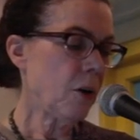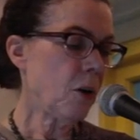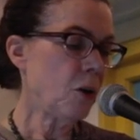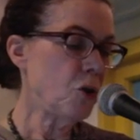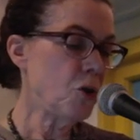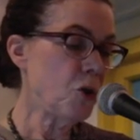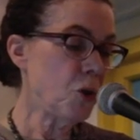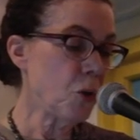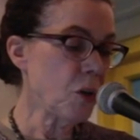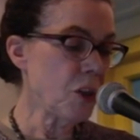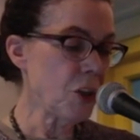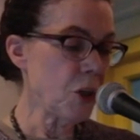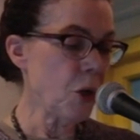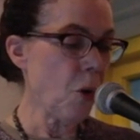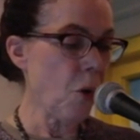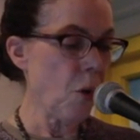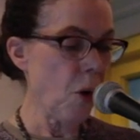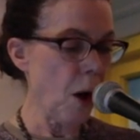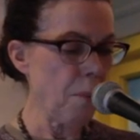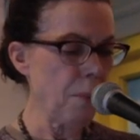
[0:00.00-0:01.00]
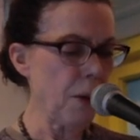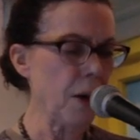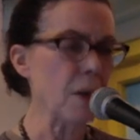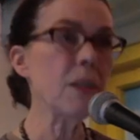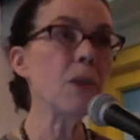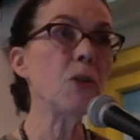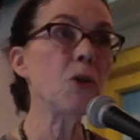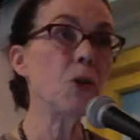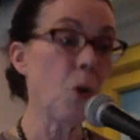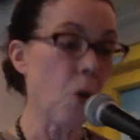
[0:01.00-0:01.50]
Conjunctio
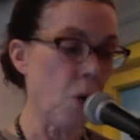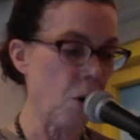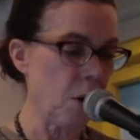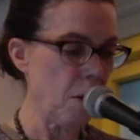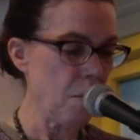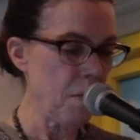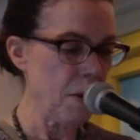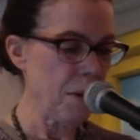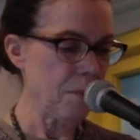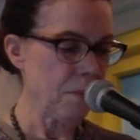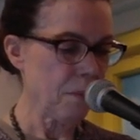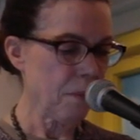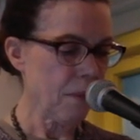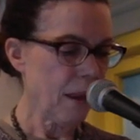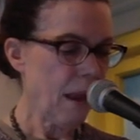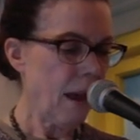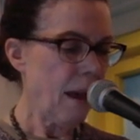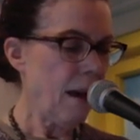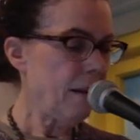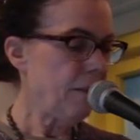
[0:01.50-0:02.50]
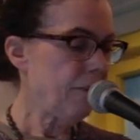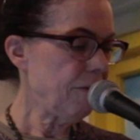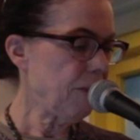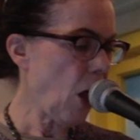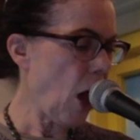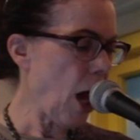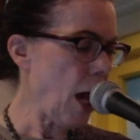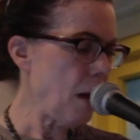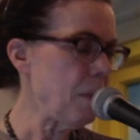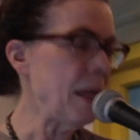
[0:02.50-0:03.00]
oppositorum.
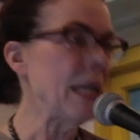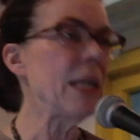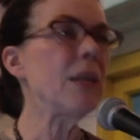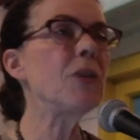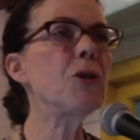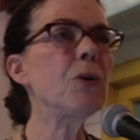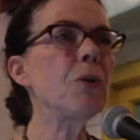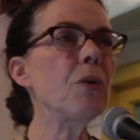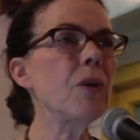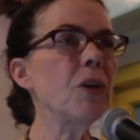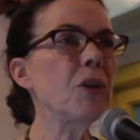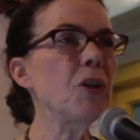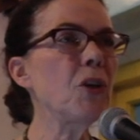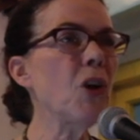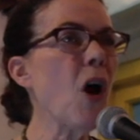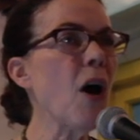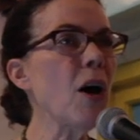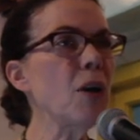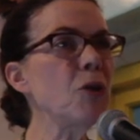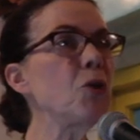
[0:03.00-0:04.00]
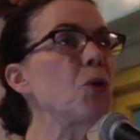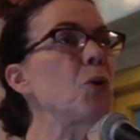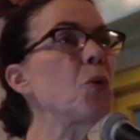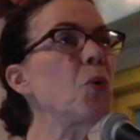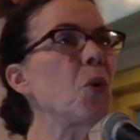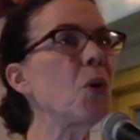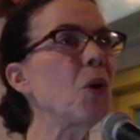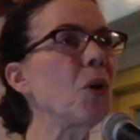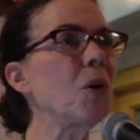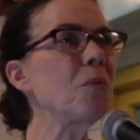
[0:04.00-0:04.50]
Fly me to the
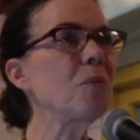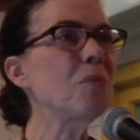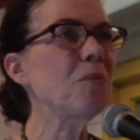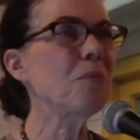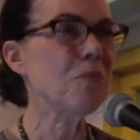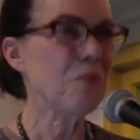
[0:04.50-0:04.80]
non-dual.